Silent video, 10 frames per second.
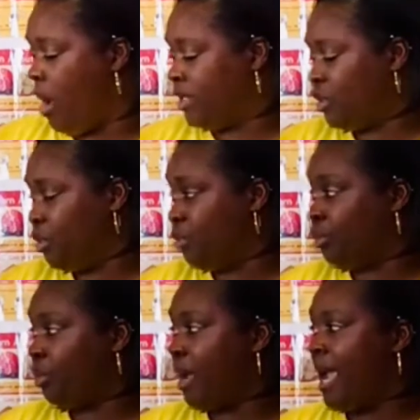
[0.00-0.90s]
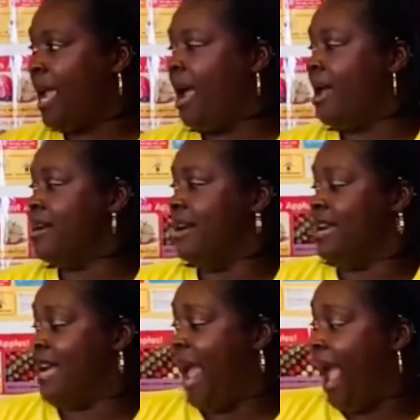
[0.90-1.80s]
2, 3.
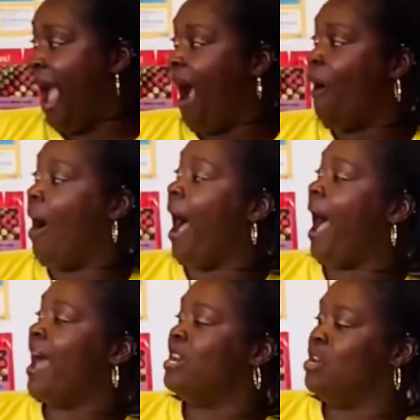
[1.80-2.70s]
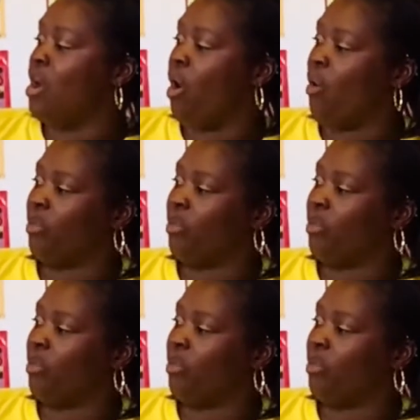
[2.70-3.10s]
Now I know the